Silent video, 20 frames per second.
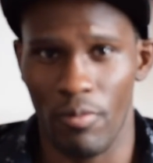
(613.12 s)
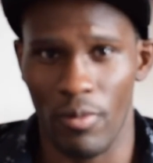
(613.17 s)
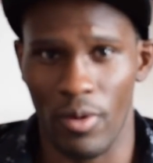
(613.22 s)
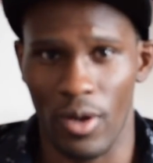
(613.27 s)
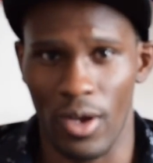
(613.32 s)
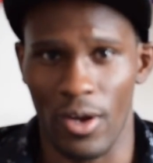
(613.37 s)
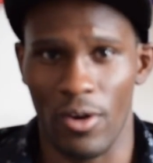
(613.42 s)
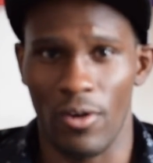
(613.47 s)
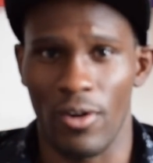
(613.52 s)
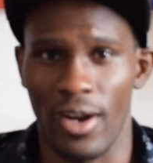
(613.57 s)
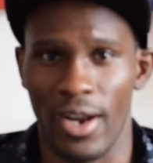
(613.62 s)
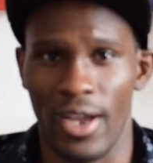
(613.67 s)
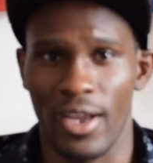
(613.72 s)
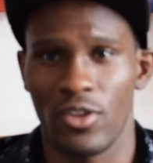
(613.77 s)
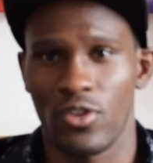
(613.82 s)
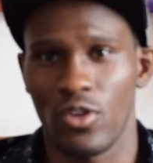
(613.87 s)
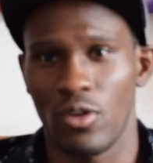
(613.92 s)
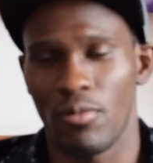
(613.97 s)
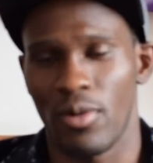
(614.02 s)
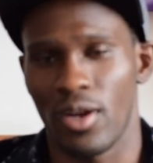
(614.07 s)
I don't like
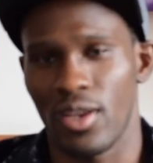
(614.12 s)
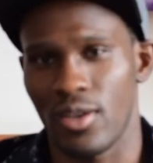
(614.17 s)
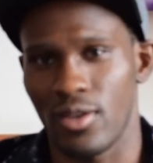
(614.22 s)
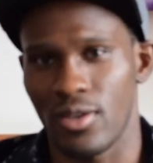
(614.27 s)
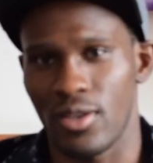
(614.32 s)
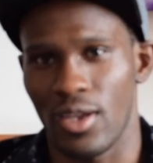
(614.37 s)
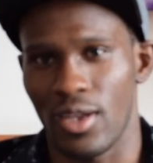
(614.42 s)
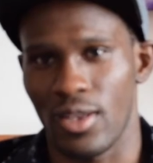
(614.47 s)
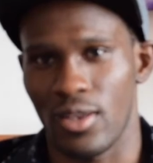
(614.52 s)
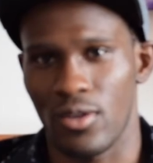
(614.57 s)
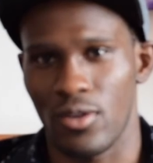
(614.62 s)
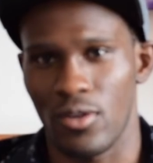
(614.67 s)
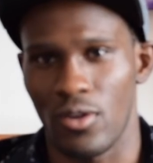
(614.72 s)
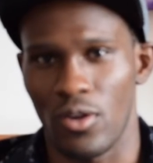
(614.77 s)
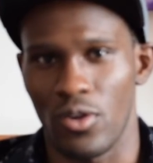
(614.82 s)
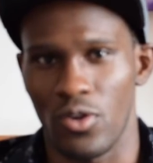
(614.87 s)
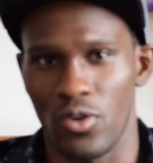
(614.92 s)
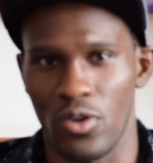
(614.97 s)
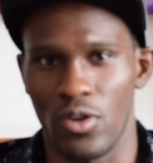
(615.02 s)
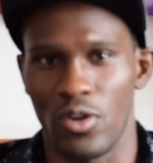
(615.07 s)
so much is that,
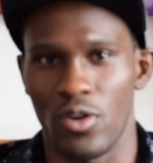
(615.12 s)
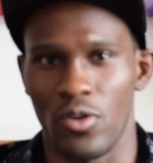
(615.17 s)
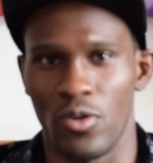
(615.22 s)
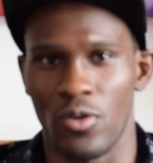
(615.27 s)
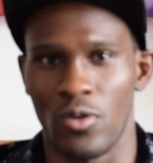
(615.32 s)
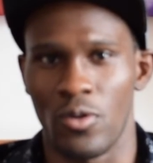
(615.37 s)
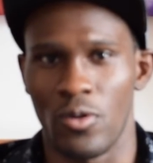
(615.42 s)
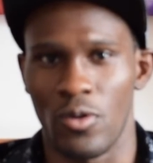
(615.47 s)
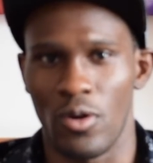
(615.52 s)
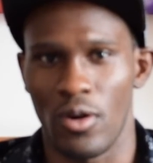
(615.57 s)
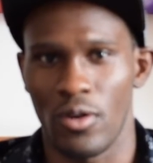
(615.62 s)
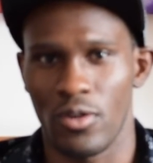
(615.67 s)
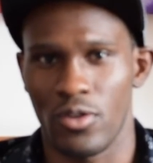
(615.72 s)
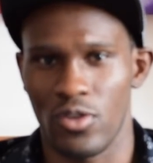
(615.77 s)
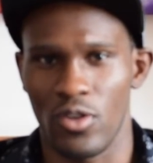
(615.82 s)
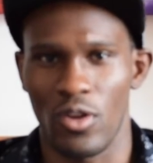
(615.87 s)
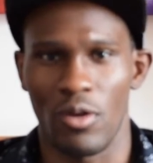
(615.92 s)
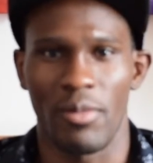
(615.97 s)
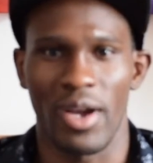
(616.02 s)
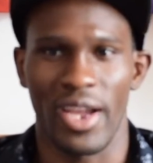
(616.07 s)
you gotta go. It's
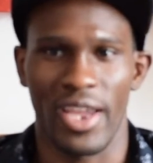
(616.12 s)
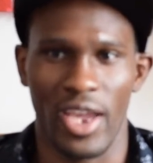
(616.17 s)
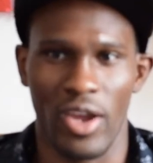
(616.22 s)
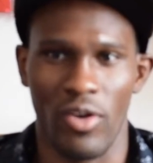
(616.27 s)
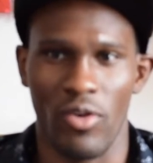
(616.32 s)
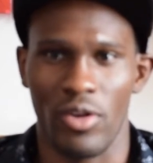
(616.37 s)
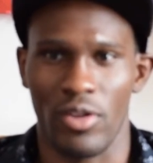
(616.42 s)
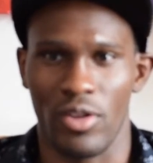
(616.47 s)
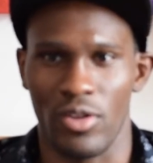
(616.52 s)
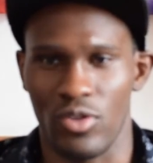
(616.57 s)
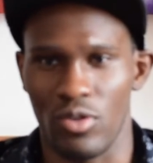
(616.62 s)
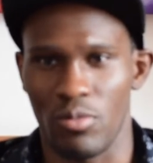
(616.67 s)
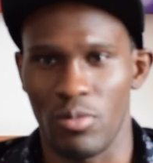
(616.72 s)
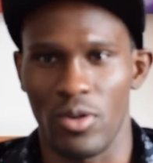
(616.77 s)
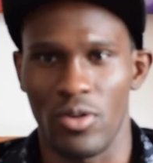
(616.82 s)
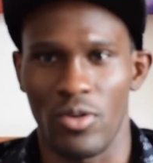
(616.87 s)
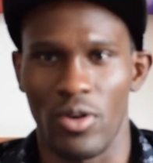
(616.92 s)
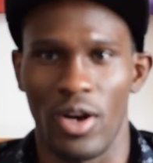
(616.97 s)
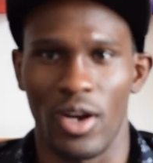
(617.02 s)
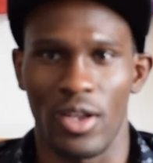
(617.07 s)
not my character to
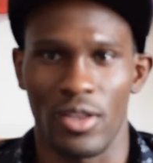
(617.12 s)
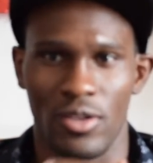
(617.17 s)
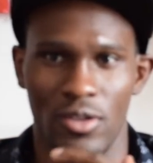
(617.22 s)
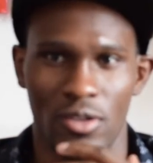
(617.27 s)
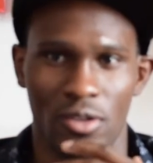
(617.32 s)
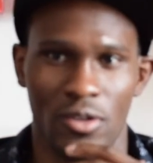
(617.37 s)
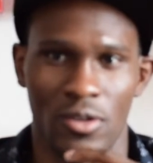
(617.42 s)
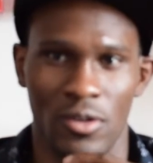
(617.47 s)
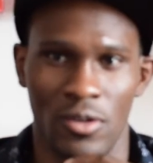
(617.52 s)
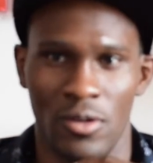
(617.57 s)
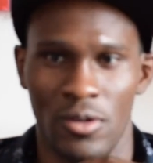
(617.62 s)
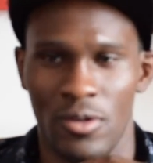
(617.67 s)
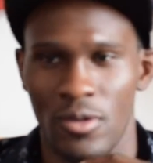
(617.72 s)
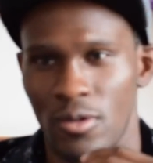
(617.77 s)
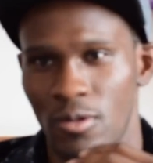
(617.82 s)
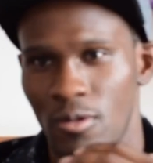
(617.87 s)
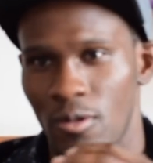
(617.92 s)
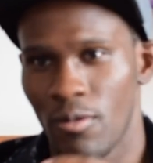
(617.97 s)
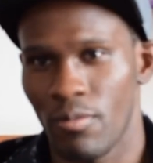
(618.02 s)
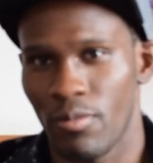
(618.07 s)
go out,
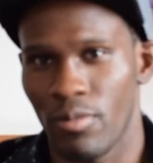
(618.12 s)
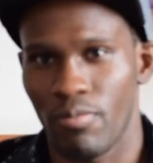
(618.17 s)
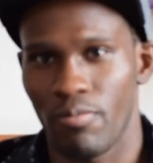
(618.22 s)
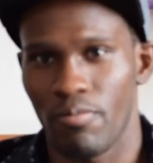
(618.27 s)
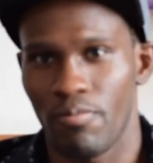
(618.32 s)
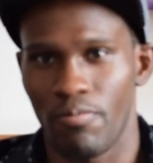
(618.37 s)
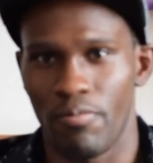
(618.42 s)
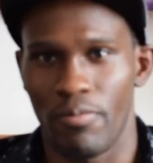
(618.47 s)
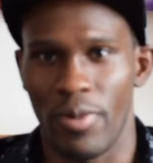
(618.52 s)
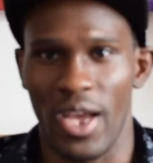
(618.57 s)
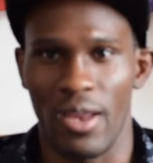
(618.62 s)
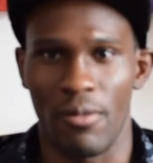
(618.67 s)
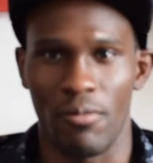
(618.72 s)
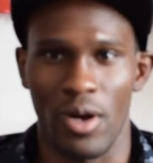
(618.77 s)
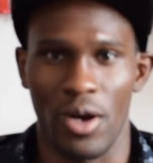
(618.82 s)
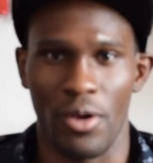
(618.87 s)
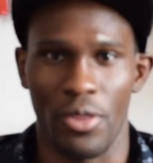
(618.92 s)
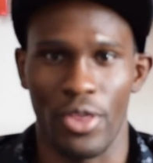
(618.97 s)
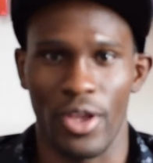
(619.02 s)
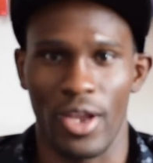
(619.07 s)
bad
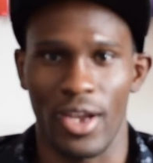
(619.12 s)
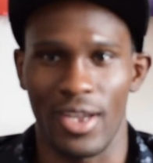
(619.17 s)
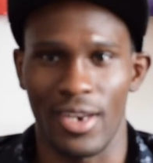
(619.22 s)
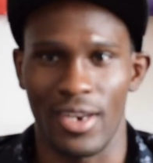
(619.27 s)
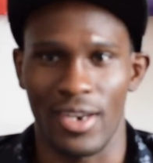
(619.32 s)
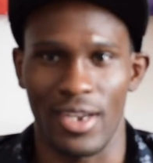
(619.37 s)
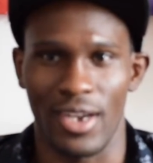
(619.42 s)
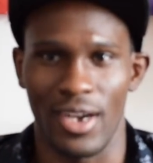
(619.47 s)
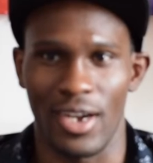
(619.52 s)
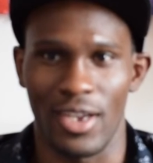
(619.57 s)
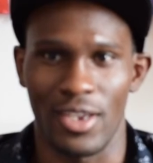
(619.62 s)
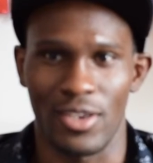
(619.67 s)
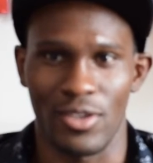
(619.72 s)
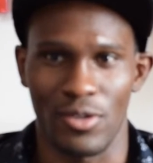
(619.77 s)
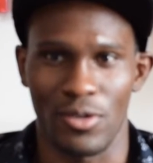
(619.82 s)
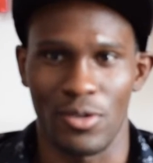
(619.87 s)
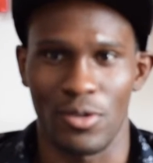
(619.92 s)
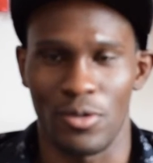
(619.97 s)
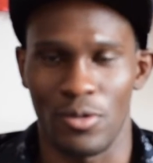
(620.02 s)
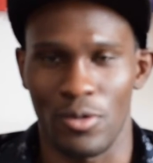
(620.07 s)
mouthing other guys
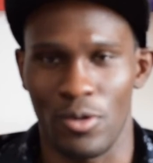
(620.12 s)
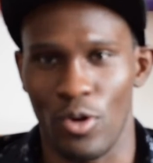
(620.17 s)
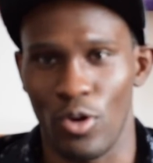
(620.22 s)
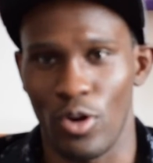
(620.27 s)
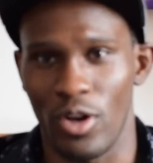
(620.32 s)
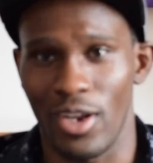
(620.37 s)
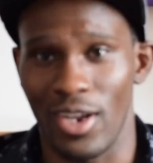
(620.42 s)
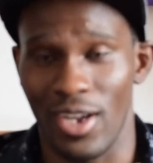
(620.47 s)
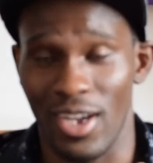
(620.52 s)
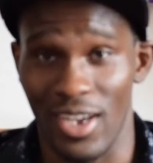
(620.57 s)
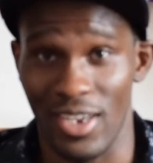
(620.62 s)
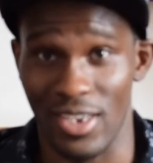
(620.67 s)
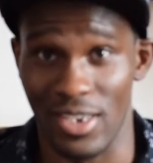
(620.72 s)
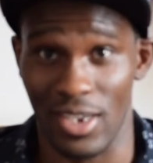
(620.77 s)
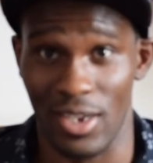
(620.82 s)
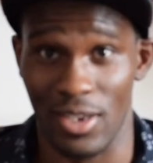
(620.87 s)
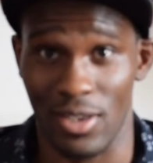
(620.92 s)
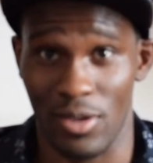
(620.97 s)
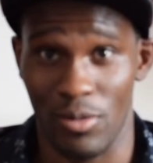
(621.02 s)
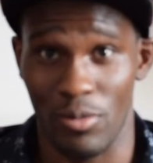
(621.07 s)
or calling guys
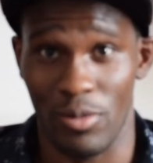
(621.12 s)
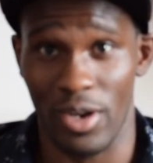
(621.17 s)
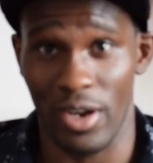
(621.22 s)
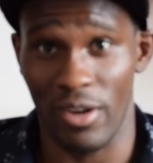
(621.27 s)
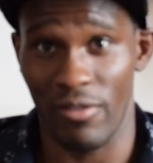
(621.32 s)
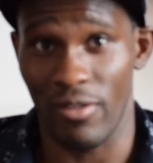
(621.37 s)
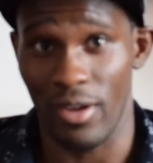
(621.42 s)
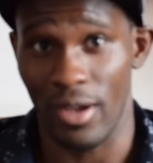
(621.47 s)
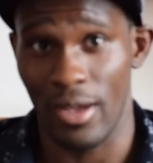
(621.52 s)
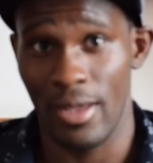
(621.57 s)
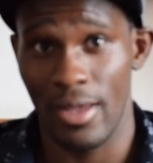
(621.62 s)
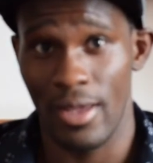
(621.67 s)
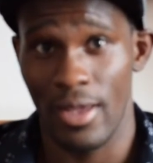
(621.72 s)
out and whatever.